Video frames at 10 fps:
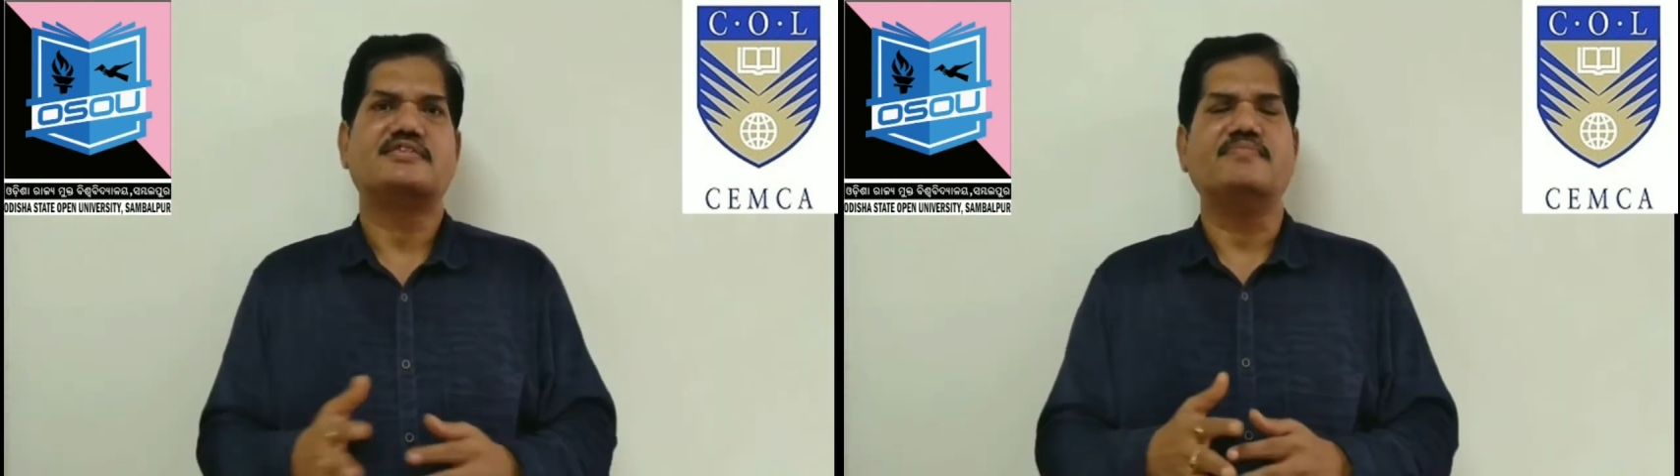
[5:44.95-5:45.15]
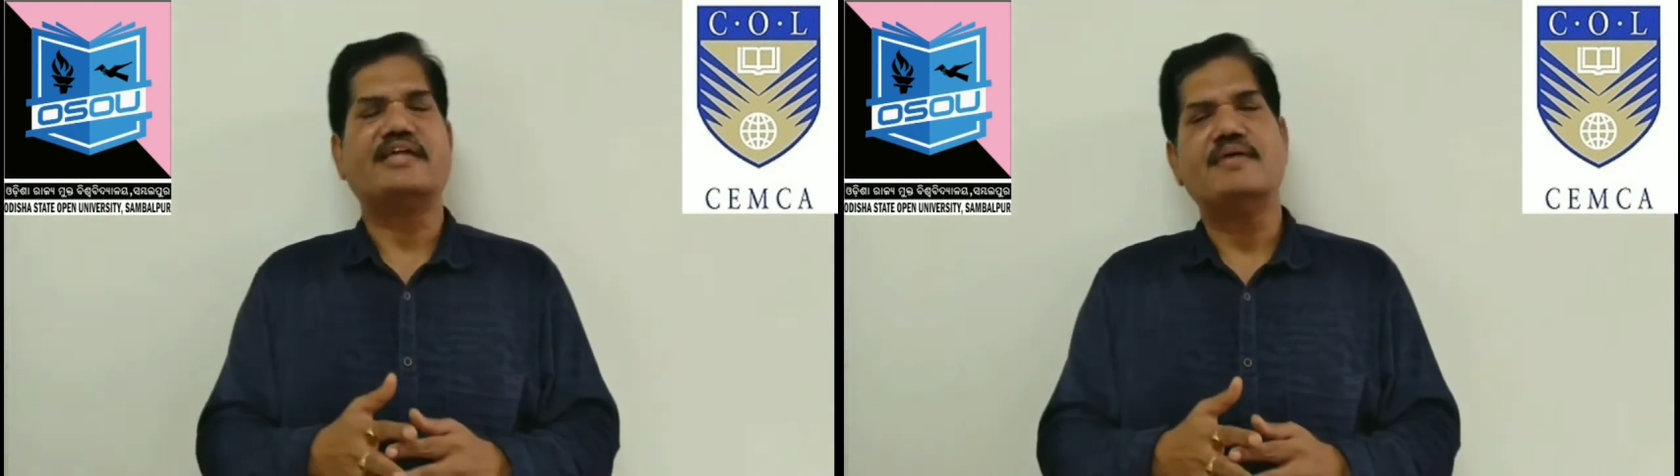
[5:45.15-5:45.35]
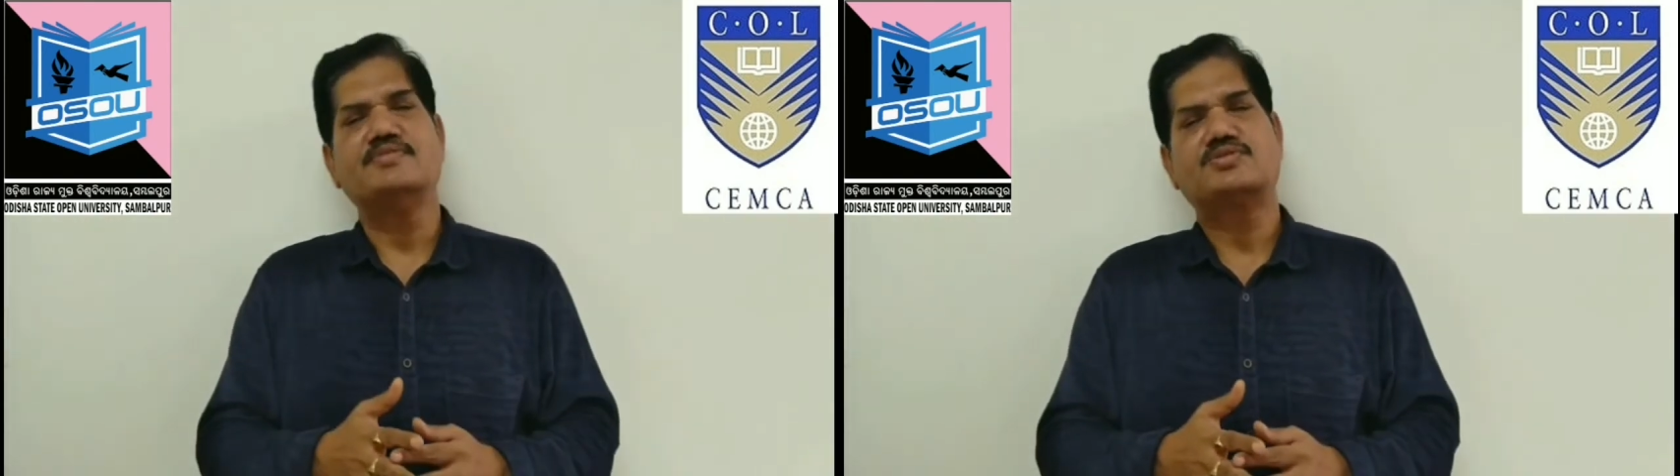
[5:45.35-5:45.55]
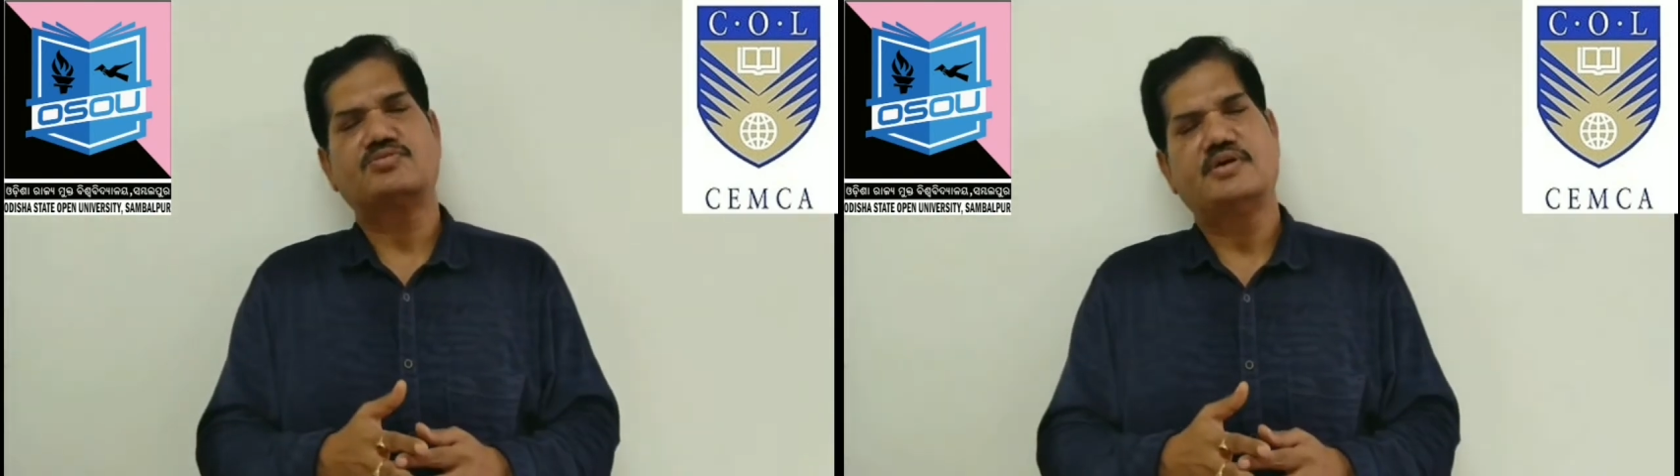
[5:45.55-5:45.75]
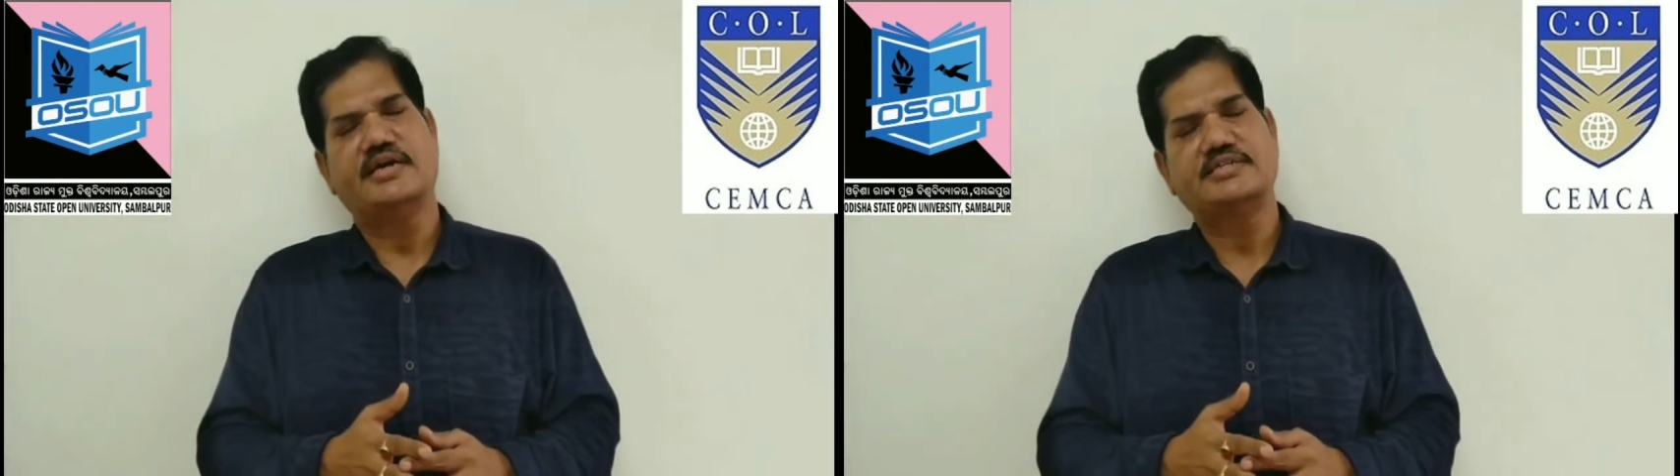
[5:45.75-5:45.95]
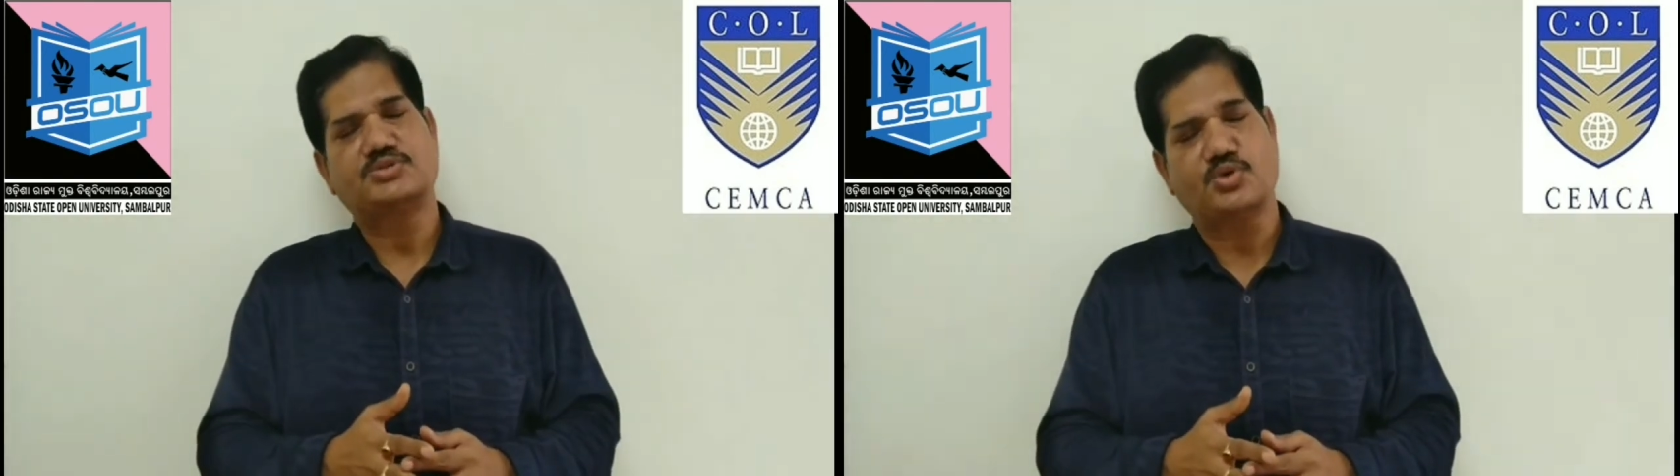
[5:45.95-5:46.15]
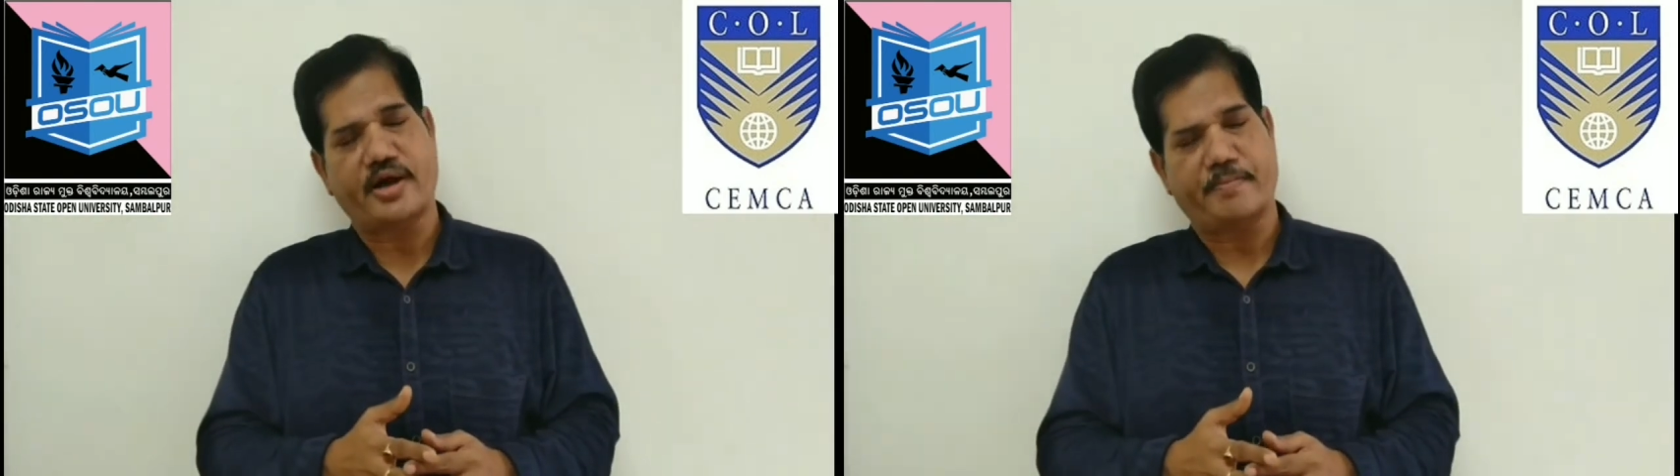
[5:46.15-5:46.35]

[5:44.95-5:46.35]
Sometimes it so